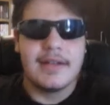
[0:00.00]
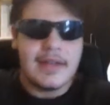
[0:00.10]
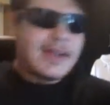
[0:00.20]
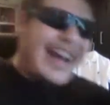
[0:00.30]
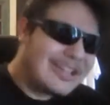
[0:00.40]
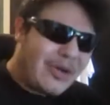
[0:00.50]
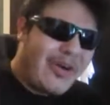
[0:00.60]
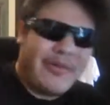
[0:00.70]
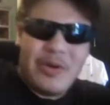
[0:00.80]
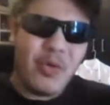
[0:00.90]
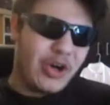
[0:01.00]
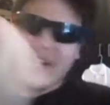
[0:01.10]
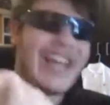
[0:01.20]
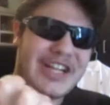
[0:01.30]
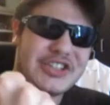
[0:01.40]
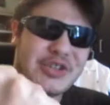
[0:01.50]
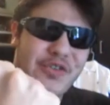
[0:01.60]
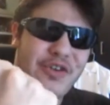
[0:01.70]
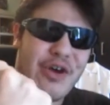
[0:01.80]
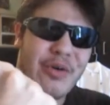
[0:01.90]
Falcon Hello, Punch! Mr.
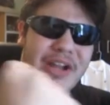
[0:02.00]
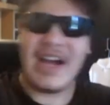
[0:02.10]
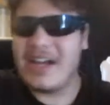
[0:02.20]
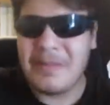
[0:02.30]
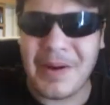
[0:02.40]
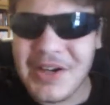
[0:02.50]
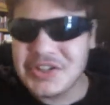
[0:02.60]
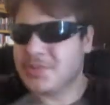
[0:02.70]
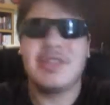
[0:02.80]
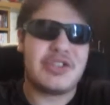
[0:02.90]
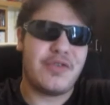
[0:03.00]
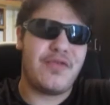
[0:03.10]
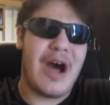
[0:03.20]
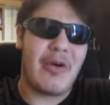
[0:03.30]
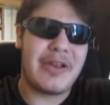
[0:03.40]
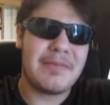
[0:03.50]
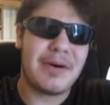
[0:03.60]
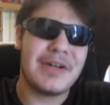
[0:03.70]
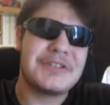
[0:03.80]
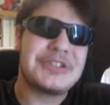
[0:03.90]
is your favorite kind of punch, Mr. Falcon
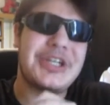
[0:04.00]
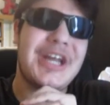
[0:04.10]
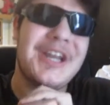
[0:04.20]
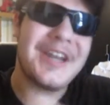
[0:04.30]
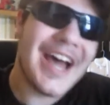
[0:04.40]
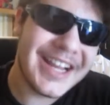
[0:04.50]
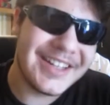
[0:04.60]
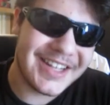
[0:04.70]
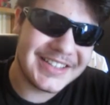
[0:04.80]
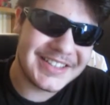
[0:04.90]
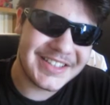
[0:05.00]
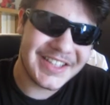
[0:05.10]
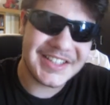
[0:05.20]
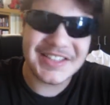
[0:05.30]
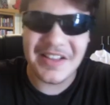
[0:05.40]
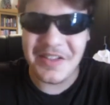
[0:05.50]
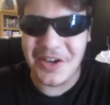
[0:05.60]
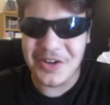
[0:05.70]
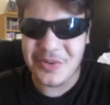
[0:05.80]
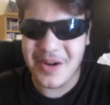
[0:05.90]
Punch. 996, the
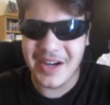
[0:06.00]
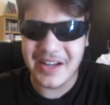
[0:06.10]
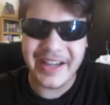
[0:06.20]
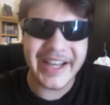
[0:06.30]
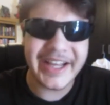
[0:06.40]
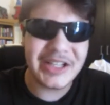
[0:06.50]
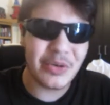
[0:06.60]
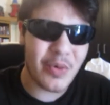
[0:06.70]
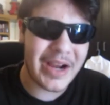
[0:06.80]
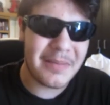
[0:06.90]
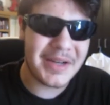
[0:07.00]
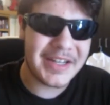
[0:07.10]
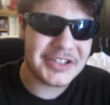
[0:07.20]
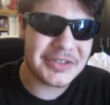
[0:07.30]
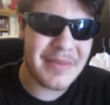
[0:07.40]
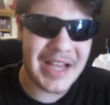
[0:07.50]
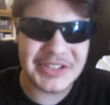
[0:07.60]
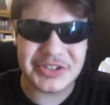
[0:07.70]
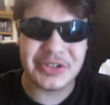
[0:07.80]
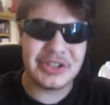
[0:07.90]
underrated king, the recommendation
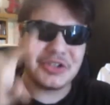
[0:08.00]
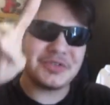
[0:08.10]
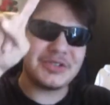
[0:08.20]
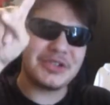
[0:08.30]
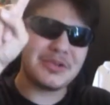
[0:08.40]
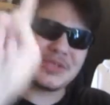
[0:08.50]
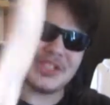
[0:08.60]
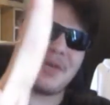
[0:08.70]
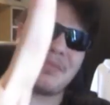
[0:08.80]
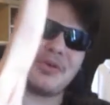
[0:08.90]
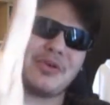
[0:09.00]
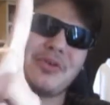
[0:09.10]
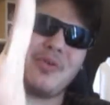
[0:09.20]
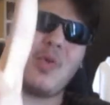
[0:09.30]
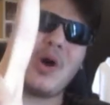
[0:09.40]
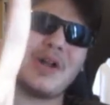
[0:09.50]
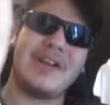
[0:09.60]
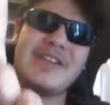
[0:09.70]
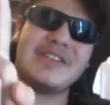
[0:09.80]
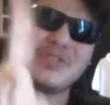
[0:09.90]
master, and YouTube's number one